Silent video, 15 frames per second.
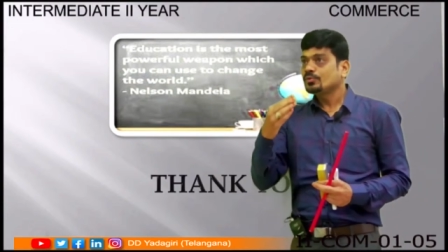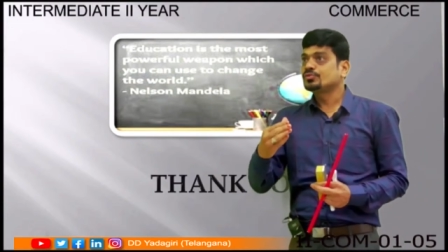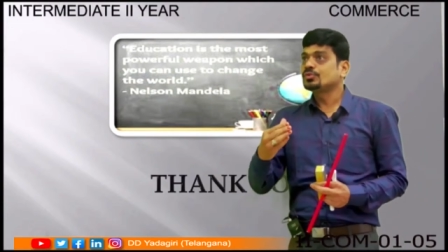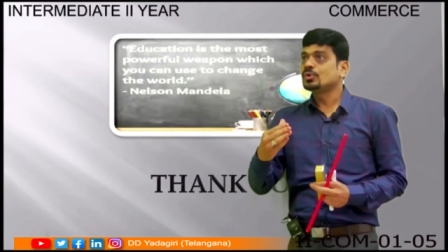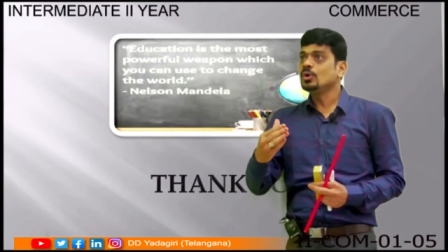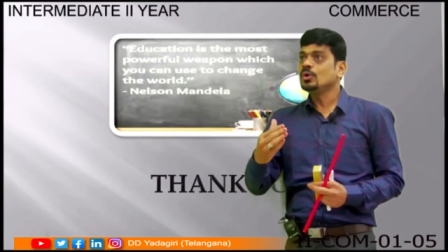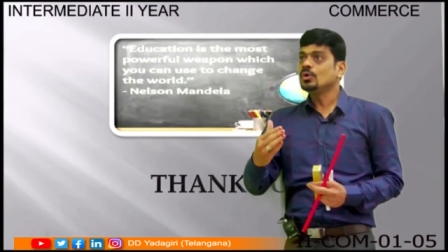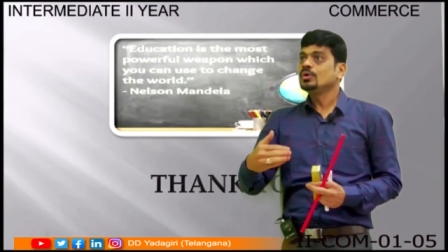
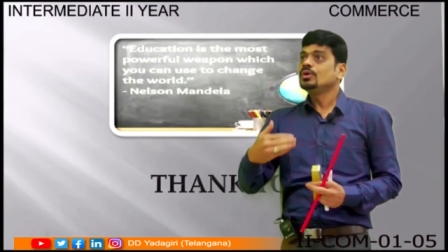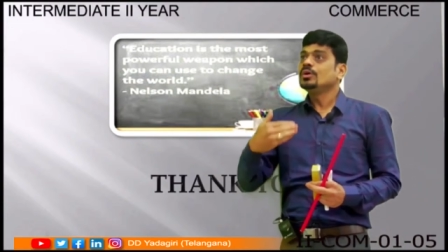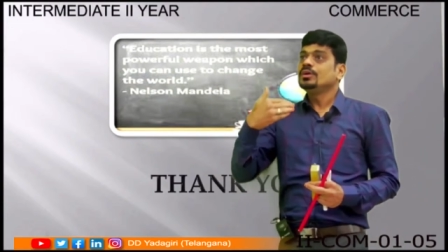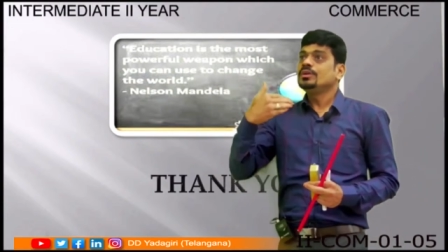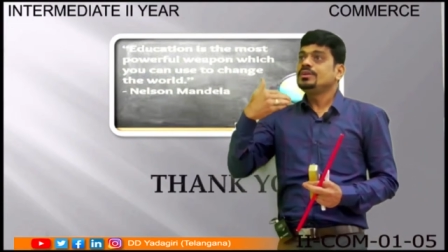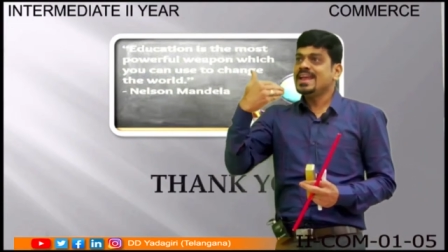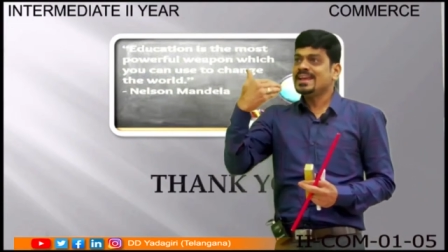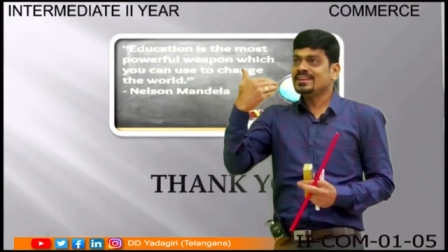So
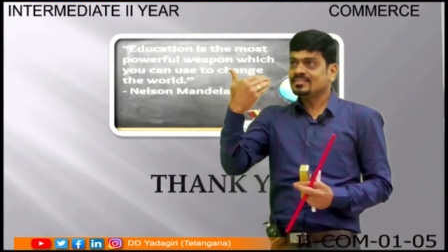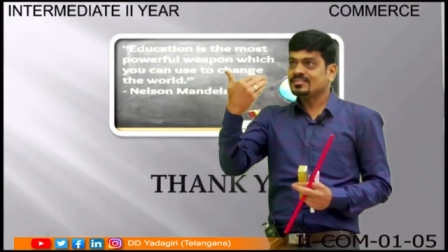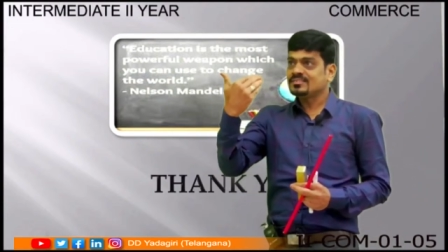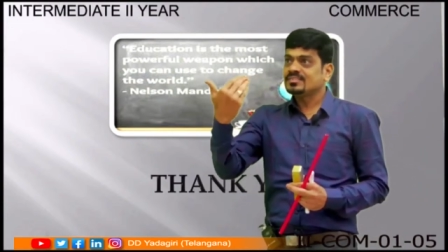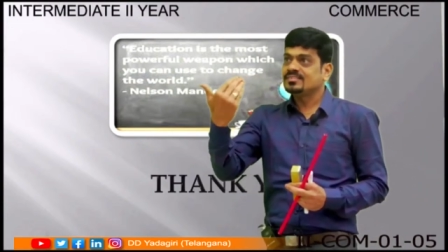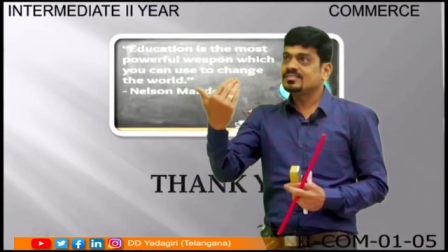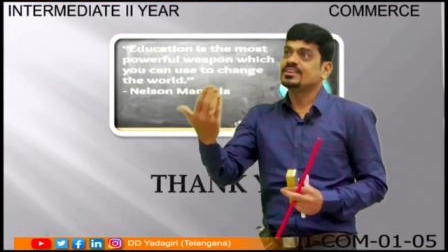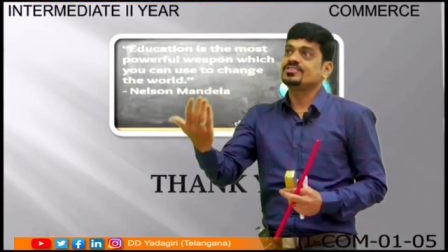next
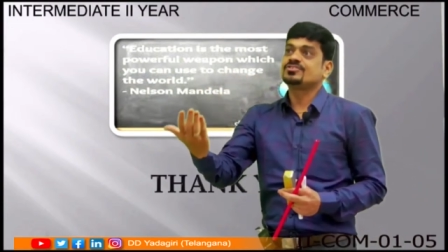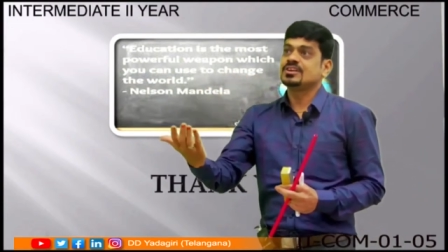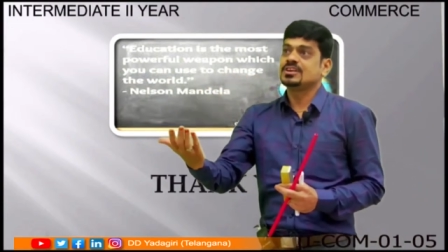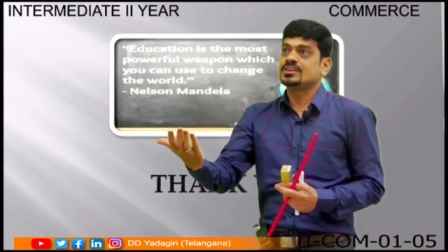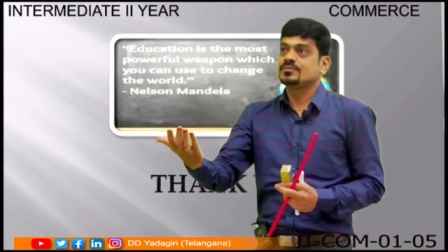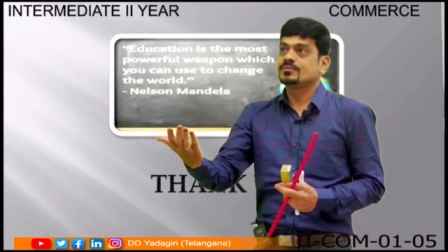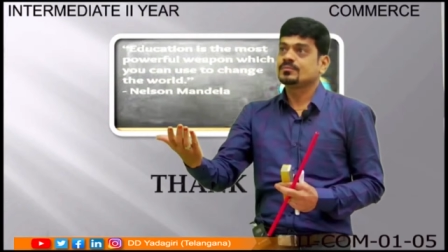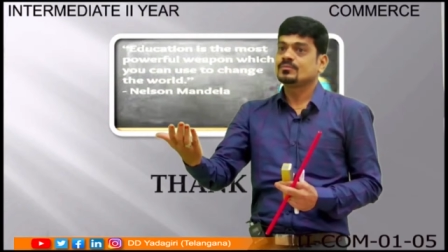
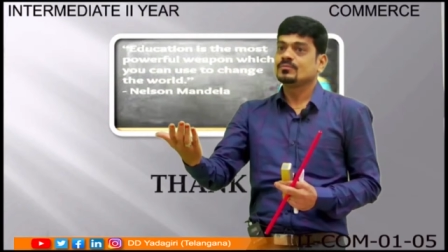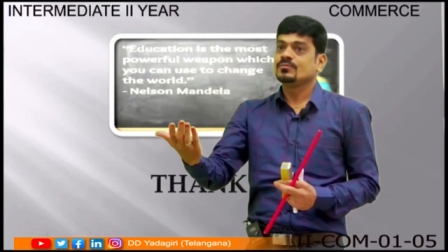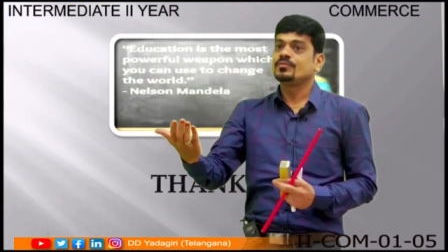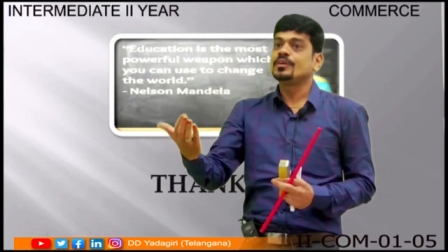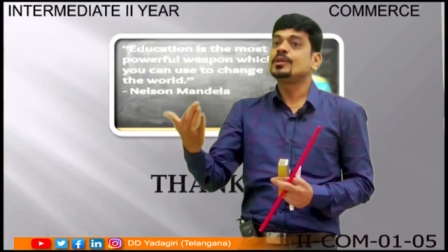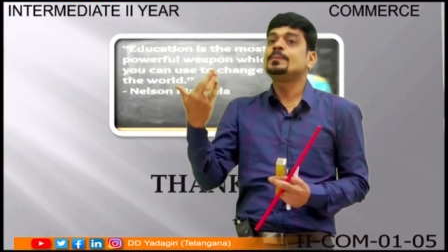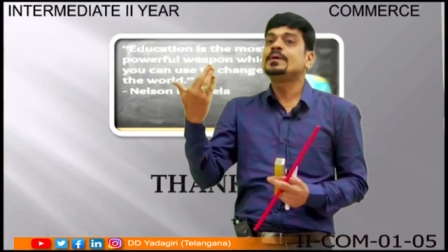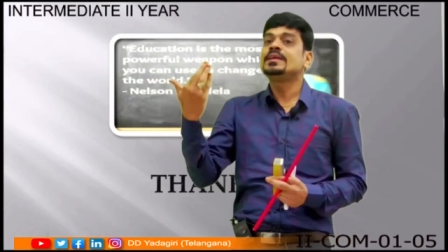session
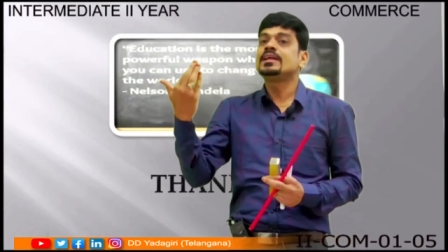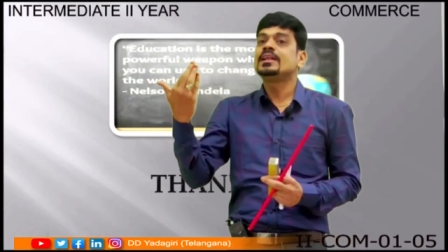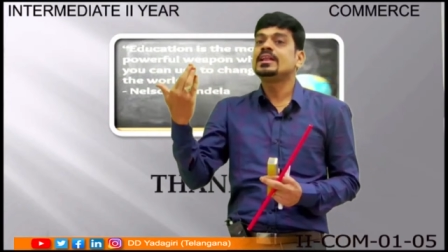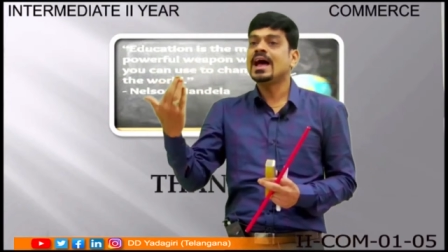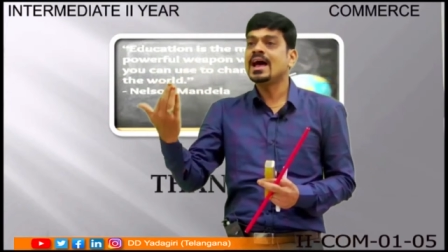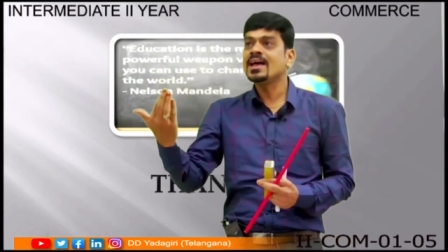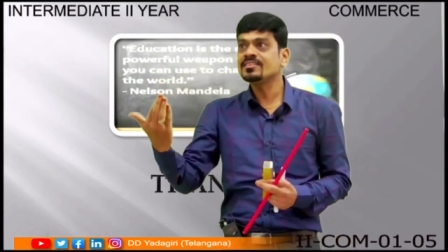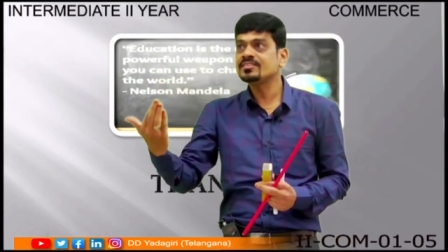will be the
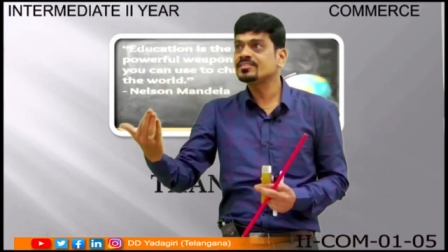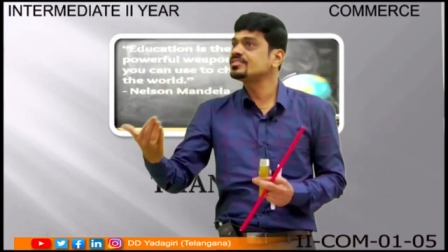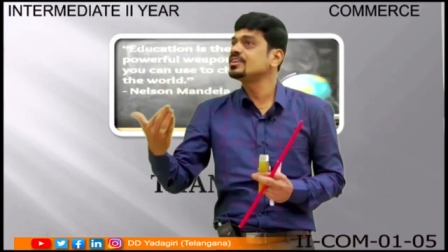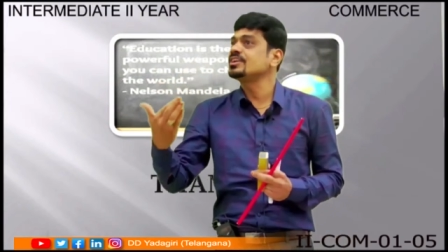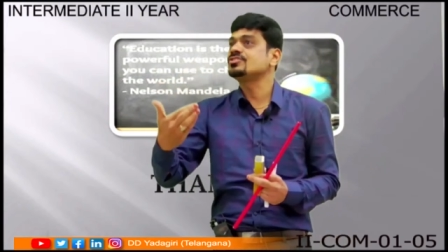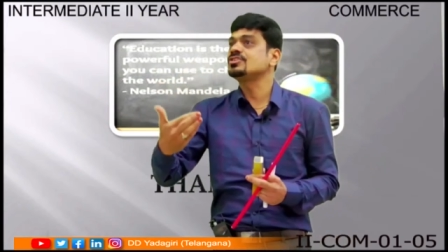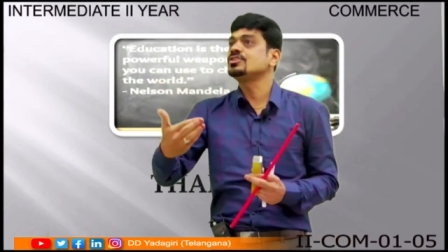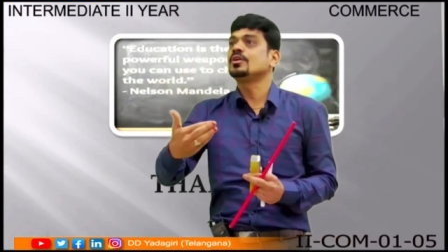last
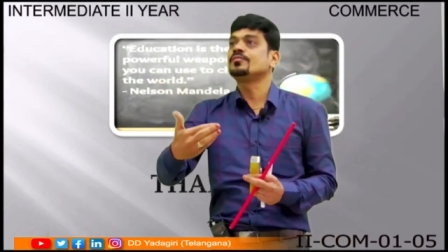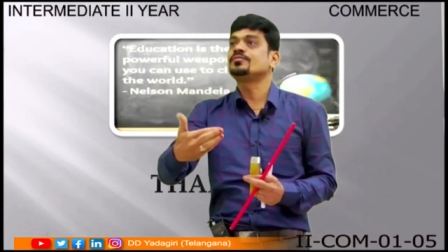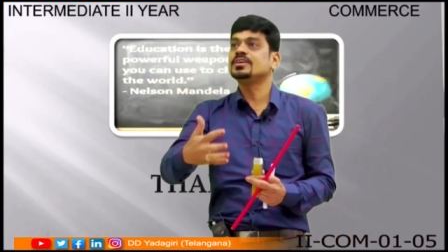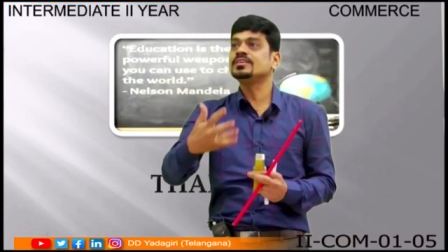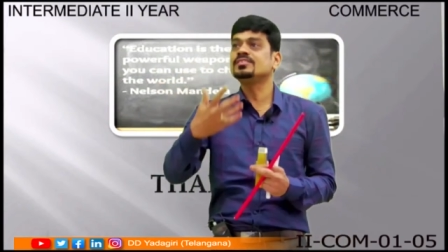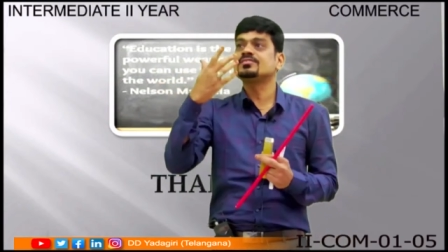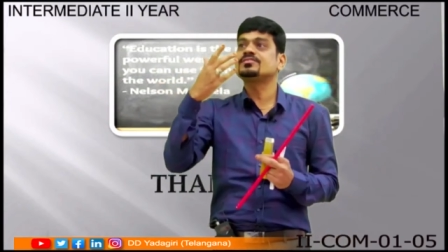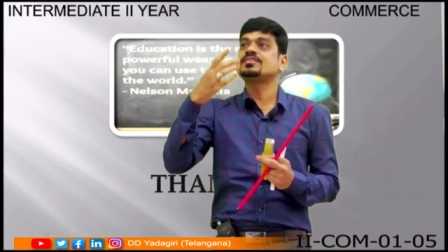session of
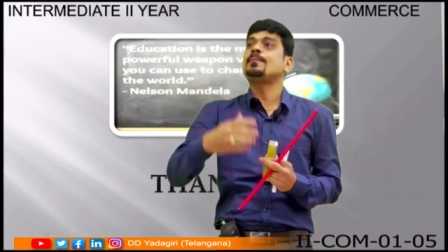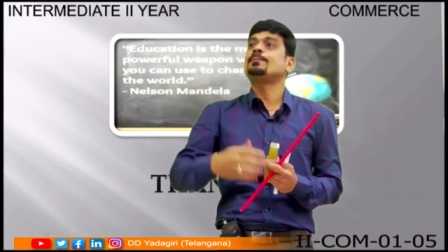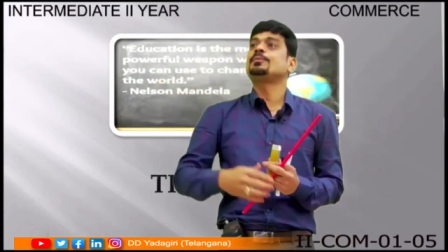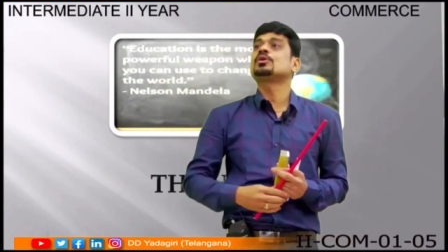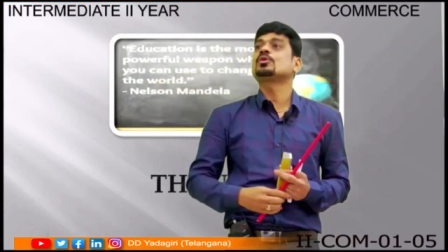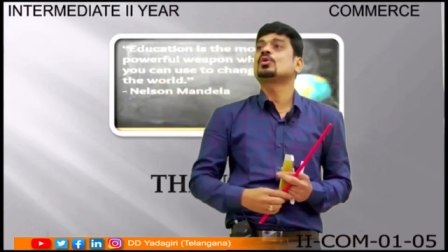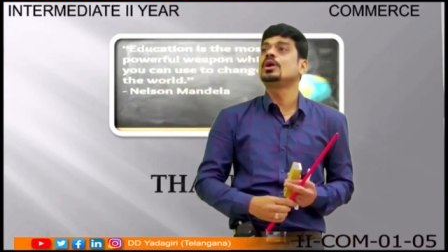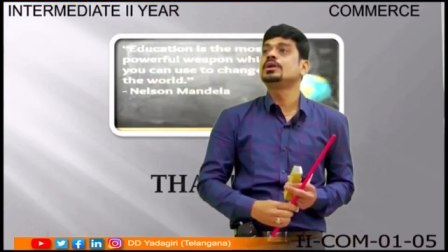this chapter
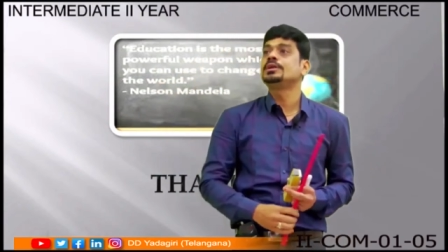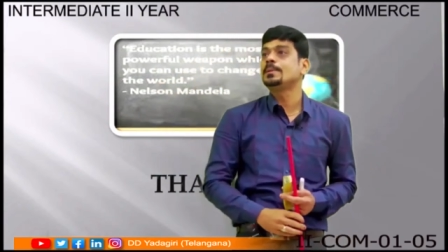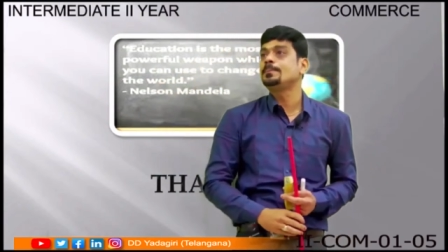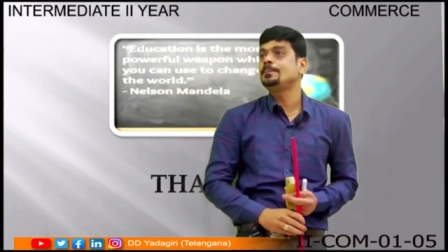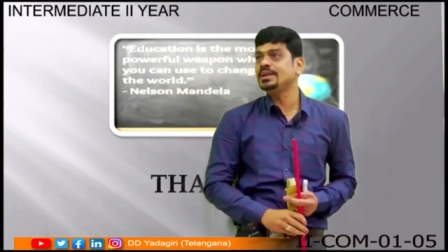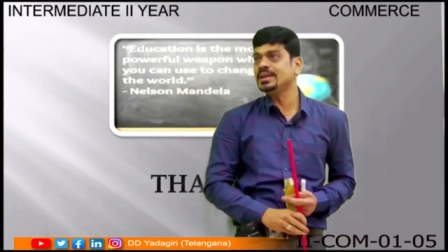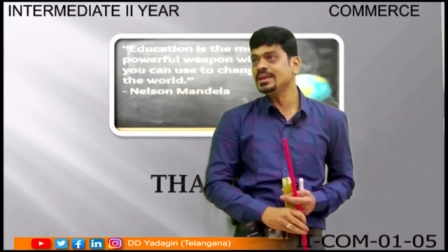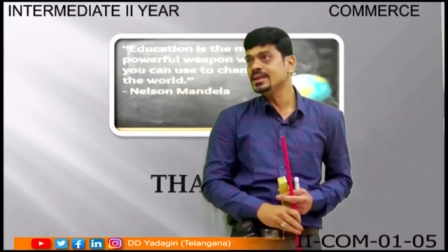called
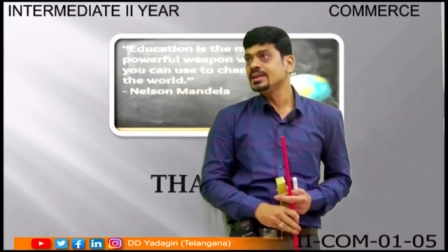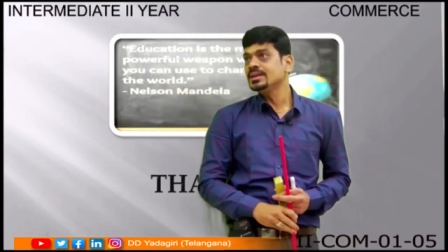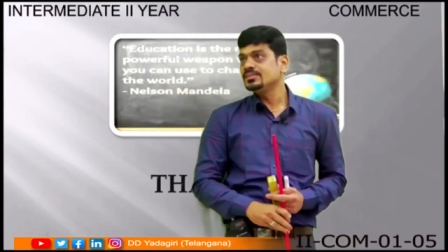Depreciation.